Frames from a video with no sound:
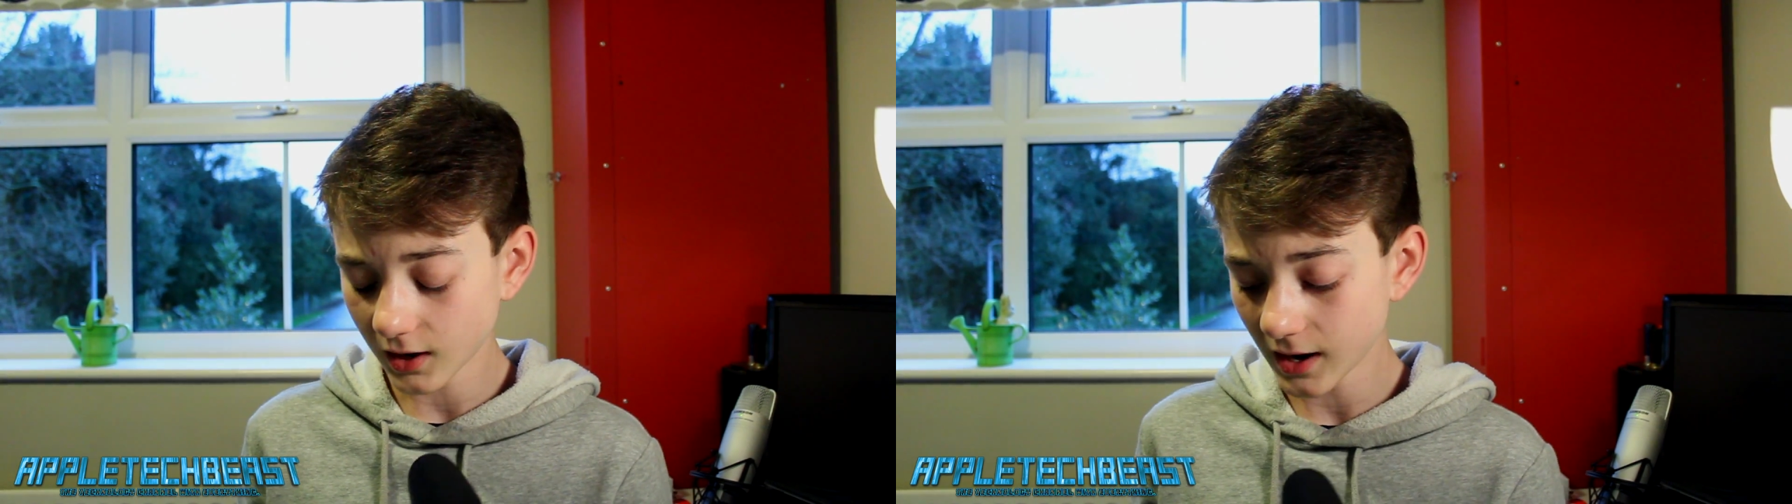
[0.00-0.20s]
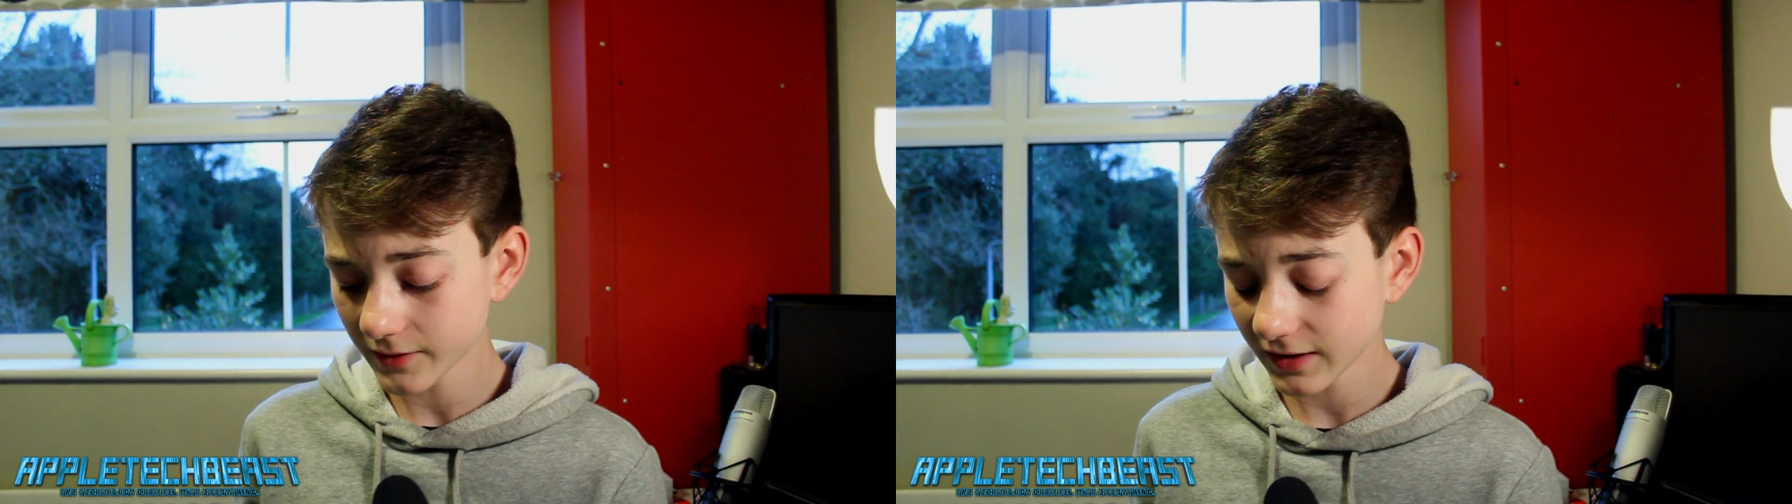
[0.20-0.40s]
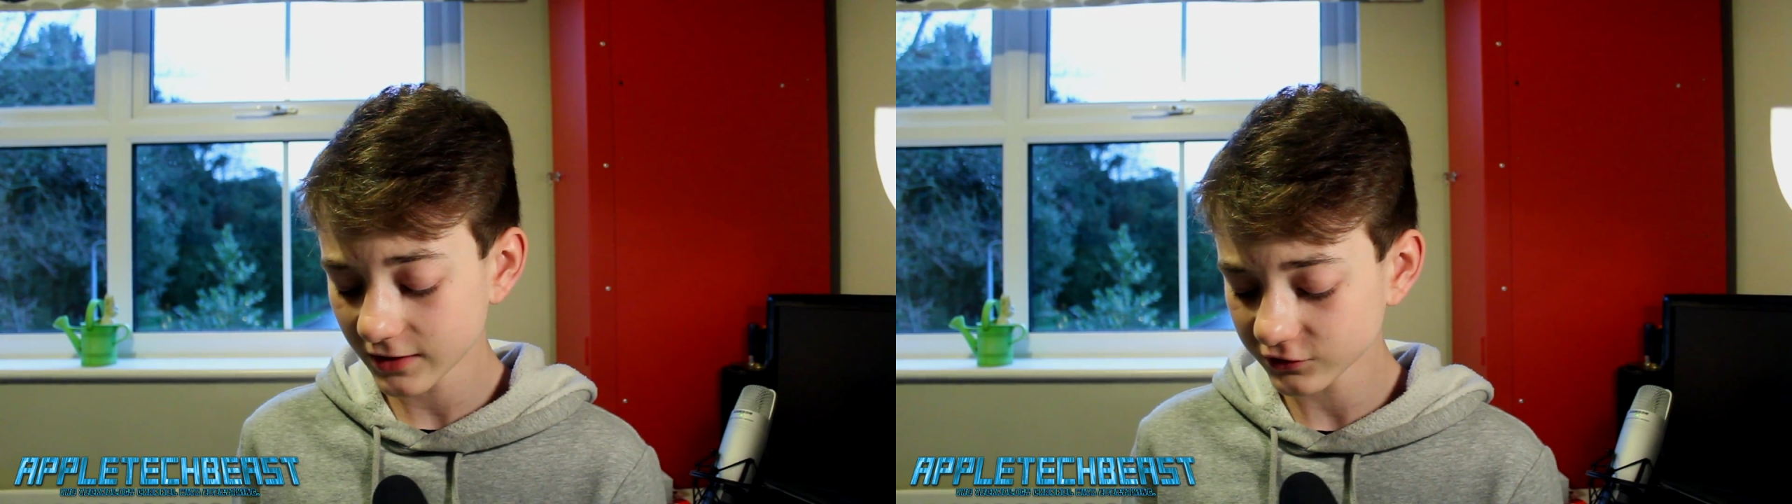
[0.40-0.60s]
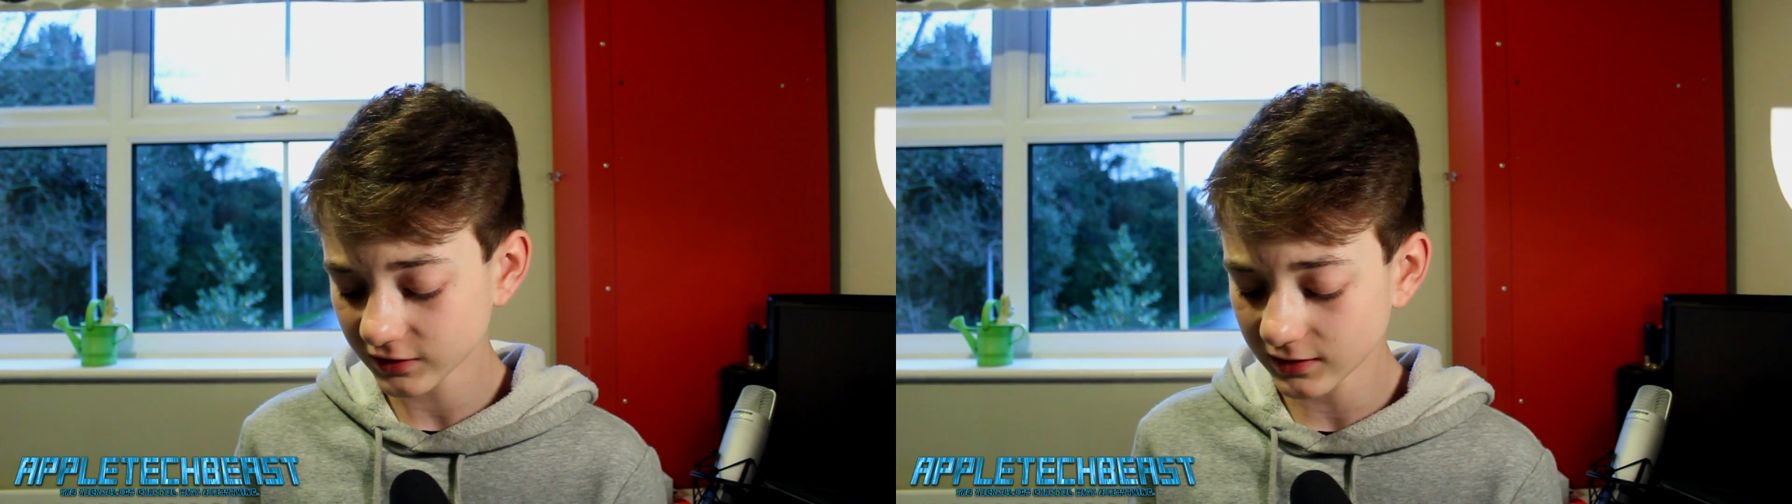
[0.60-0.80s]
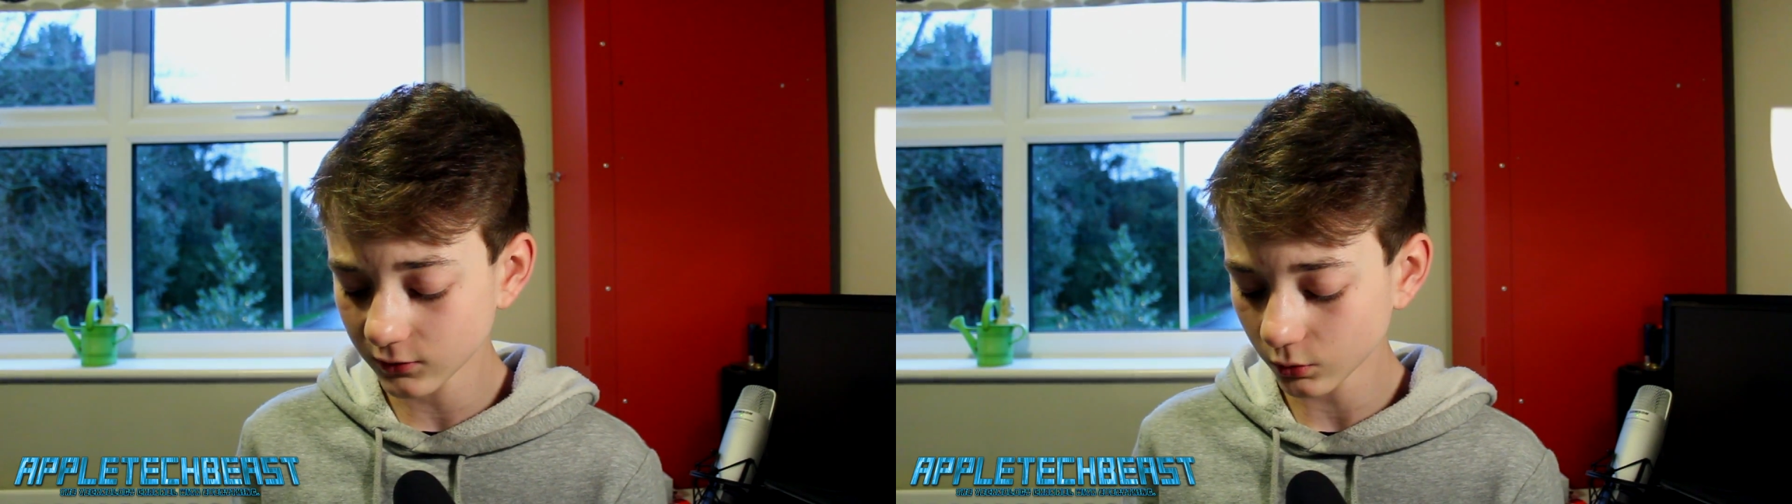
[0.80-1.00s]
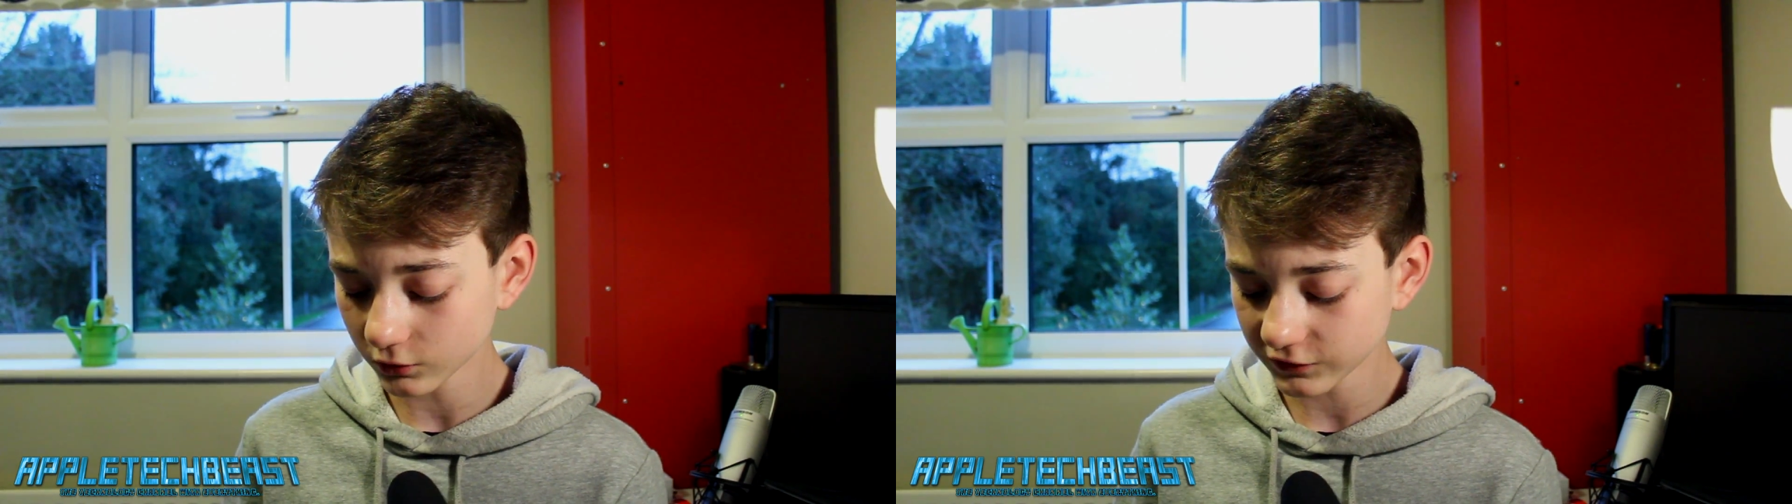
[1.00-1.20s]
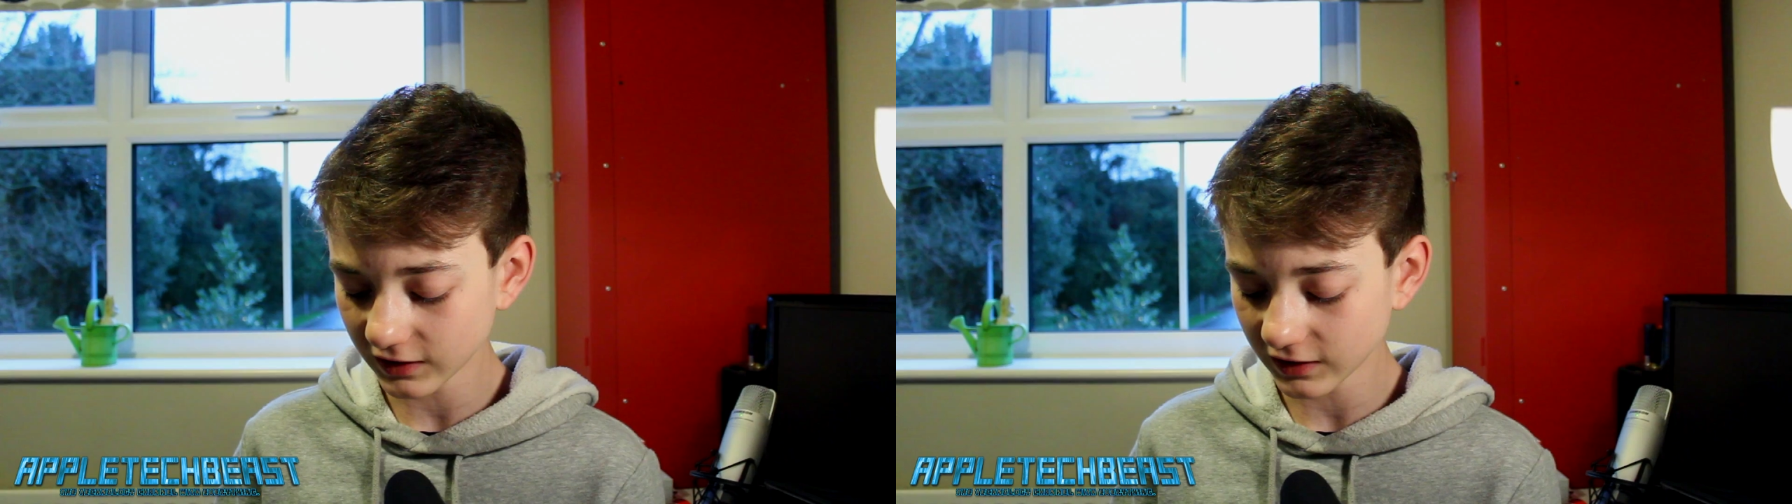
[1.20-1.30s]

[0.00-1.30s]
haven't actually looked